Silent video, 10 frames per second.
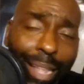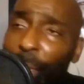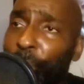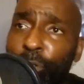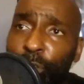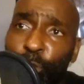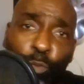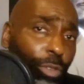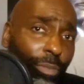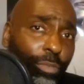that
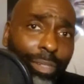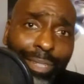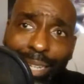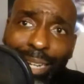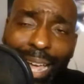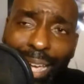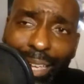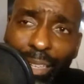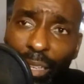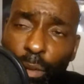person would have said,
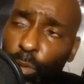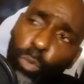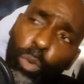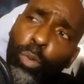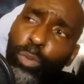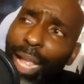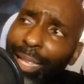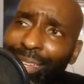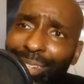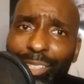like, whoa,
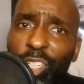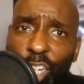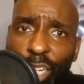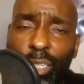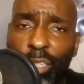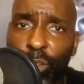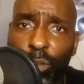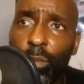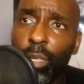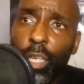that kid's good, you
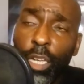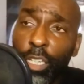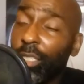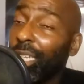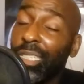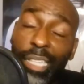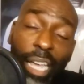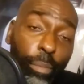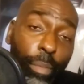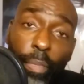know, because it's
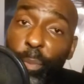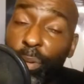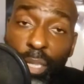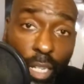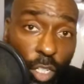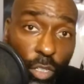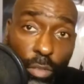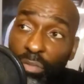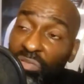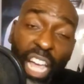not about the
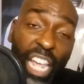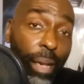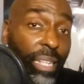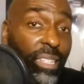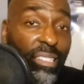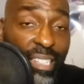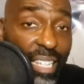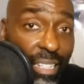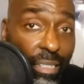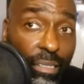potential. It's not about the
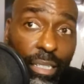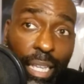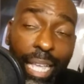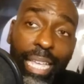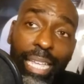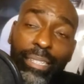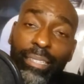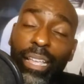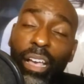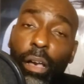skills.
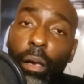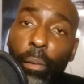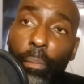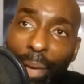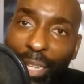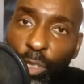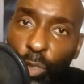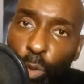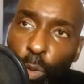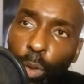It's a
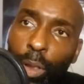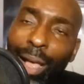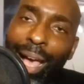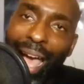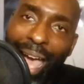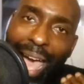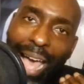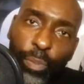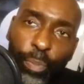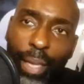mental
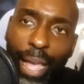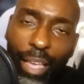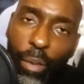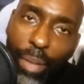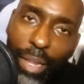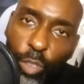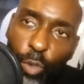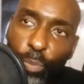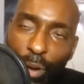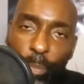aspect, a
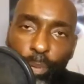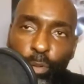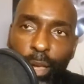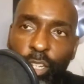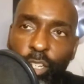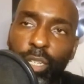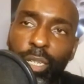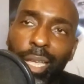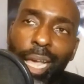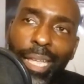mental
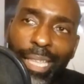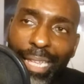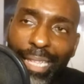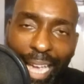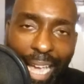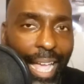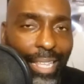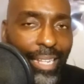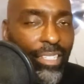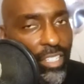preparation
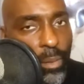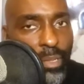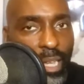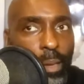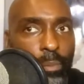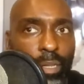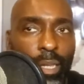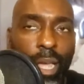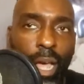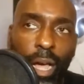that
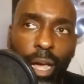sometimes